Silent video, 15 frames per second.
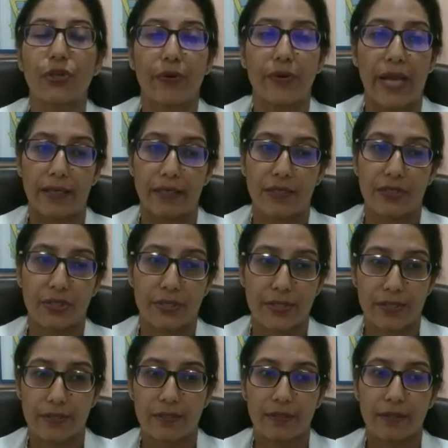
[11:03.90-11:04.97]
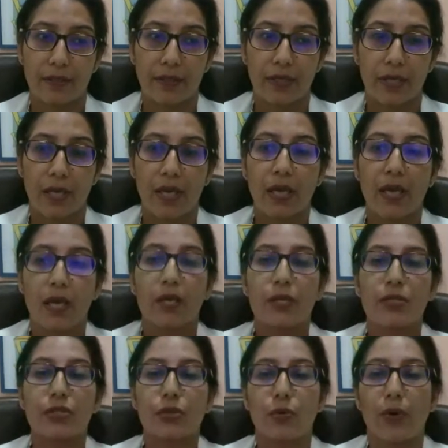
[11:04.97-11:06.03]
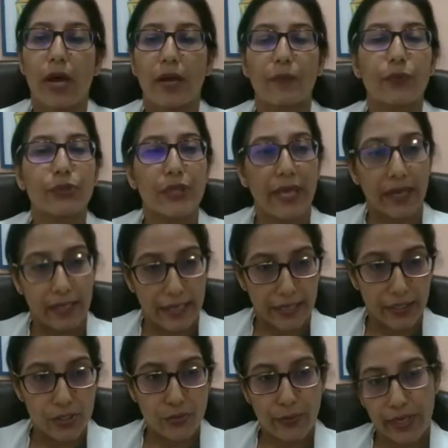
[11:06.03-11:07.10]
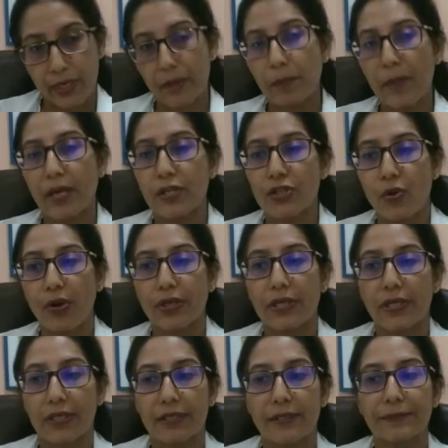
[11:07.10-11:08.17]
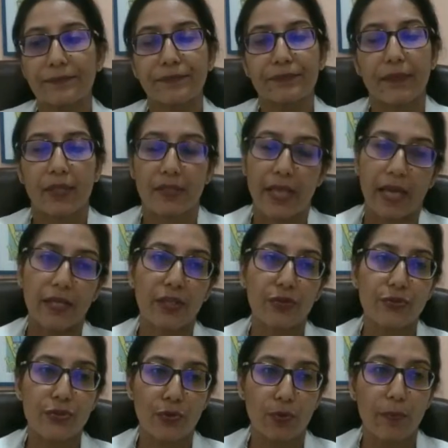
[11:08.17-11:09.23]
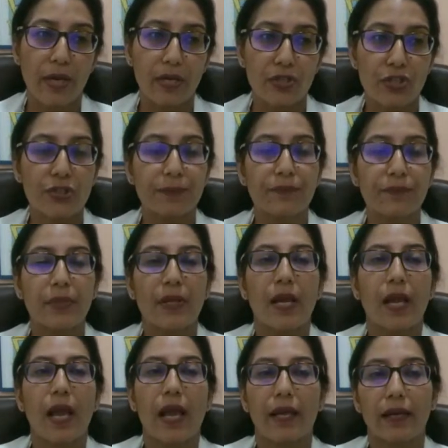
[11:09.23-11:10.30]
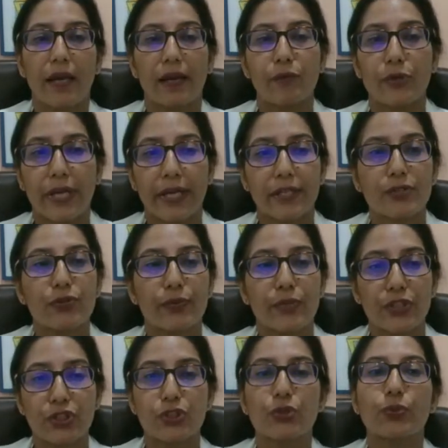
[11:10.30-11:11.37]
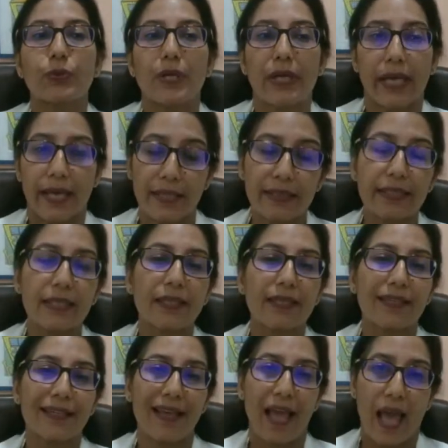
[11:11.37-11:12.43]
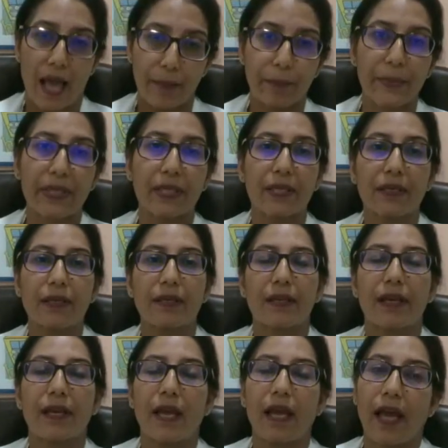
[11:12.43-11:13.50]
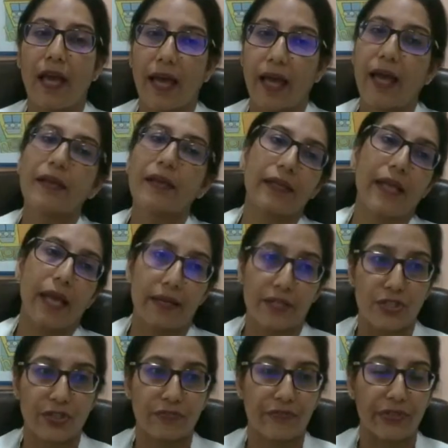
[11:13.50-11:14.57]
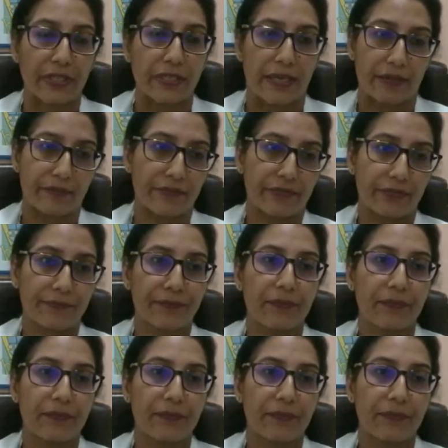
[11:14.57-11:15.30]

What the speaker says: your allergies. So I'd like to end my talk here. Thank you so much. And I would like to wish you a healthy, happy, and an allergy-free life.